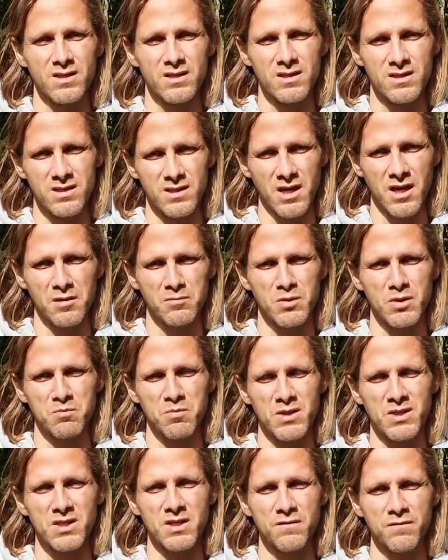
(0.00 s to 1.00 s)
some
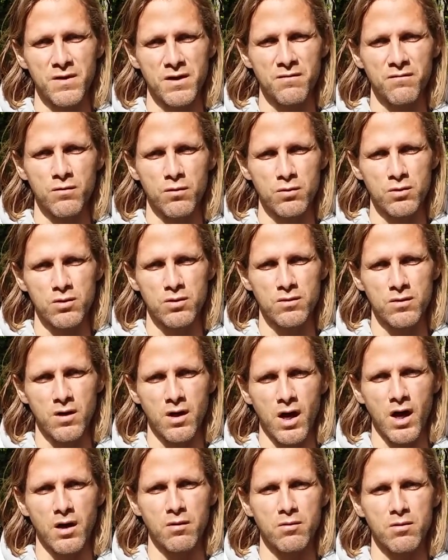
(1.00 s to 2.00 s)
specific food
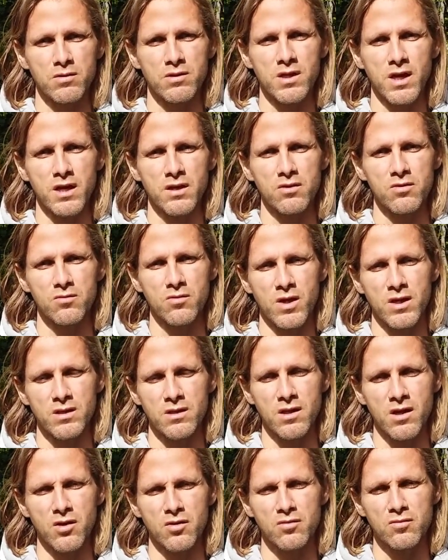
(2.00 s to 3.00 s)
I will tell you right
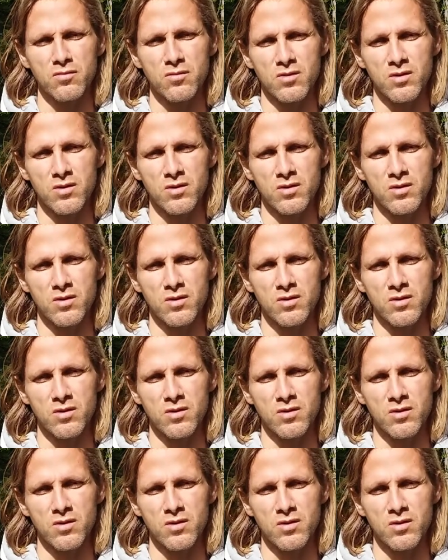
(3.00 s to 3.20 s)
now,